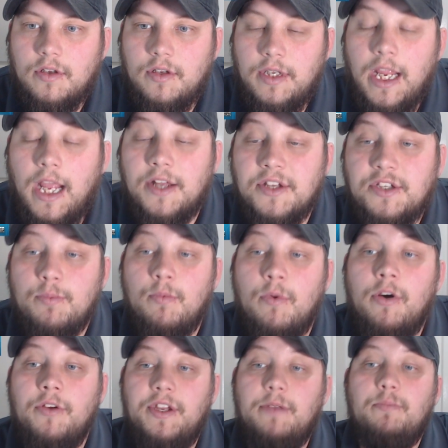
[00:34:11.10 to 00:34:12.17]
Yeah, Super
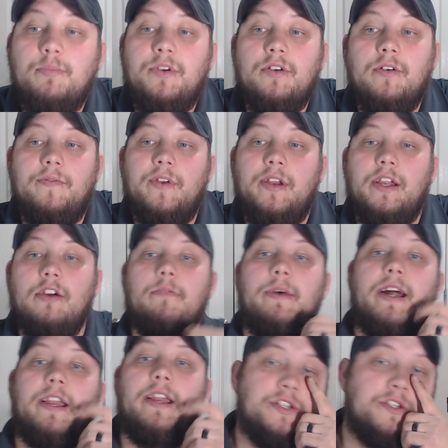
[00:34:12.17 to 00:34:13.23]
Mario did do a video
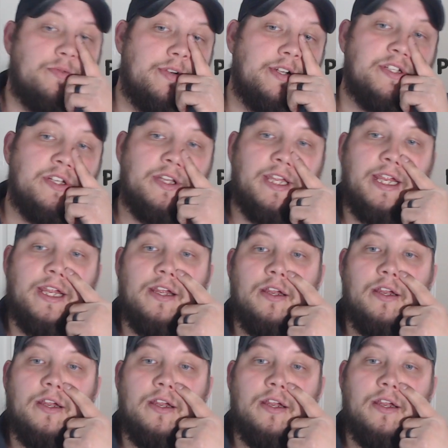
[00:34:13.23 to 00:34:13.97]
about it just recently.